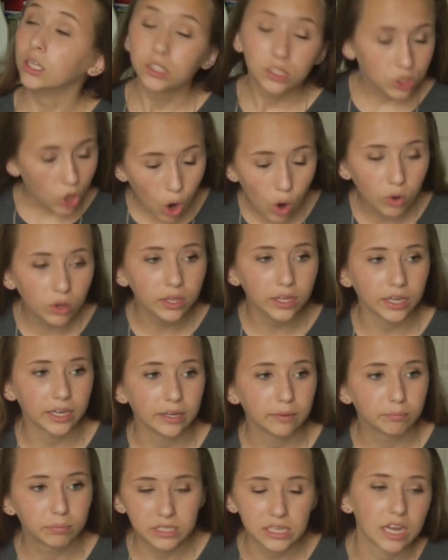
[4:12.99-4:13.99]

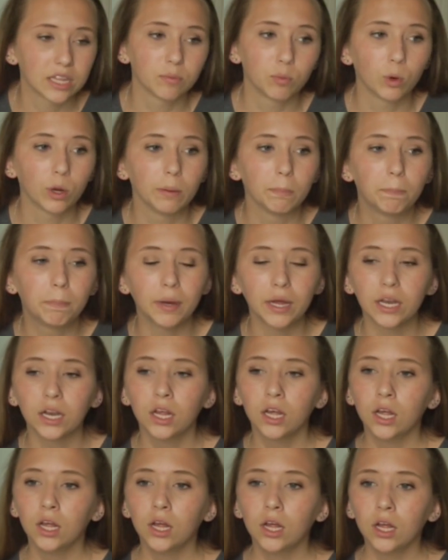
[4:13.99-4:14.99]
totally beside the point. But
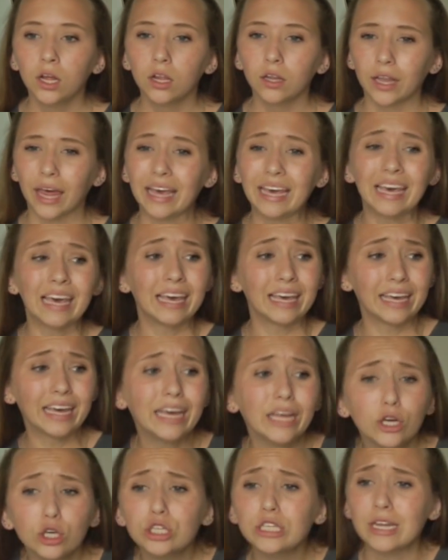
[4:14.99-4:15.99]
like,
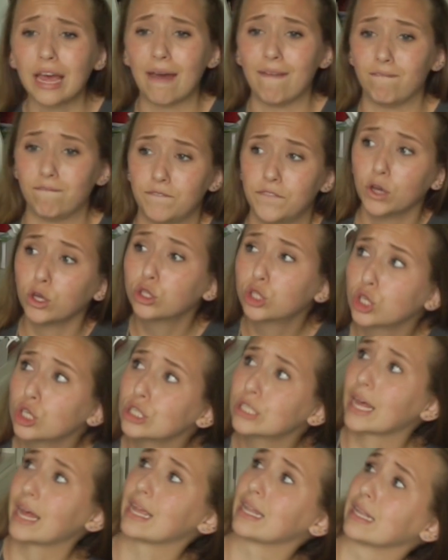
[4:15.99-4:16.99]
heaters and
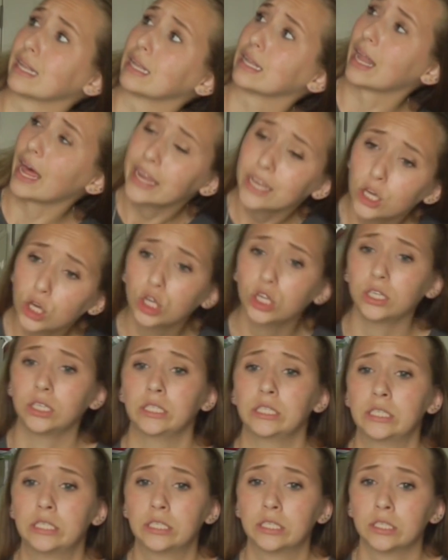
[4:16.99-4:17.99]
filters and light
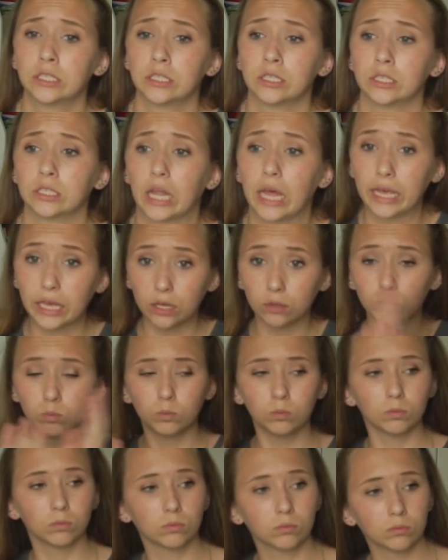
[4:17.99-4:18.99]
hoods, like,
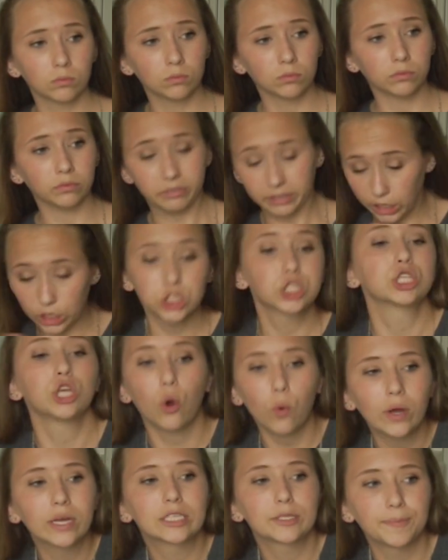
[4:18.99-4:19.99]
they're
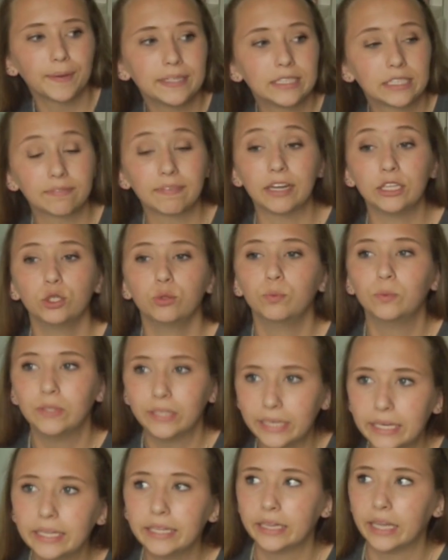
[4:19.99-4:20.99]
so expensive and you
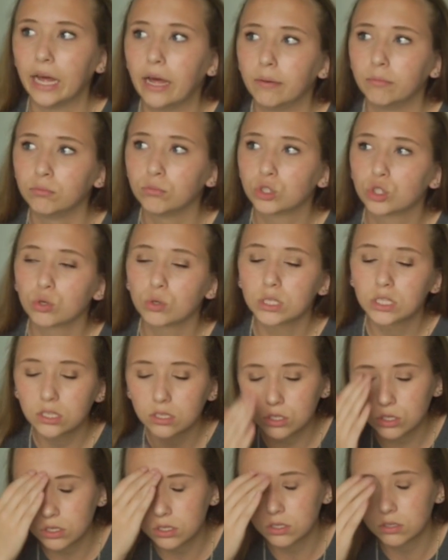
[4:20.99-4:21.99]
need them. So it's
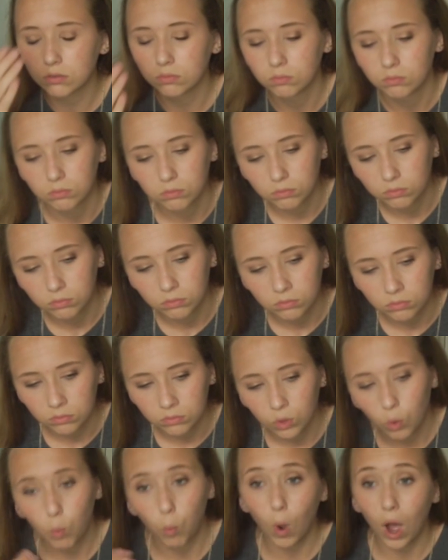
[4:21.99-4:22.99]
just,
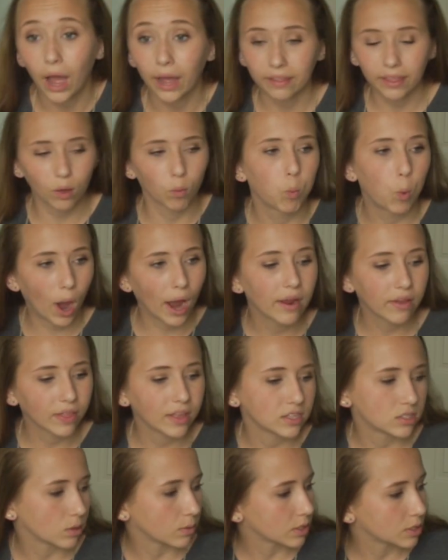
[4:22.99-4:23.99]
why? Like, why are
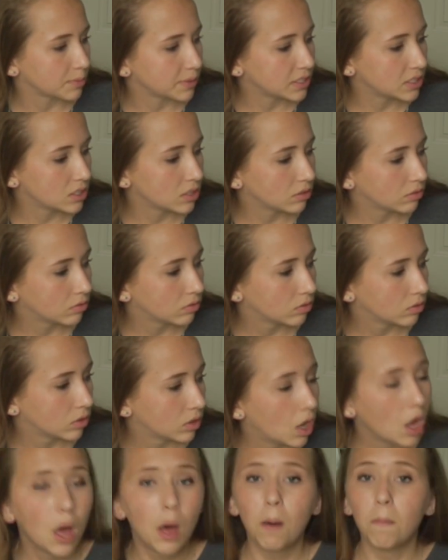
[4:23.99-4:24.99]
they so expensive?
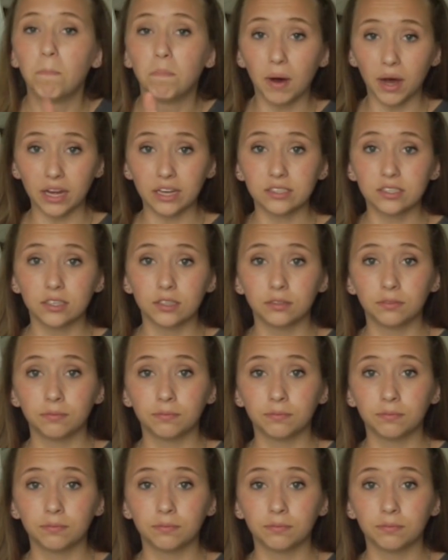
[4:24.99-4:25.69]
But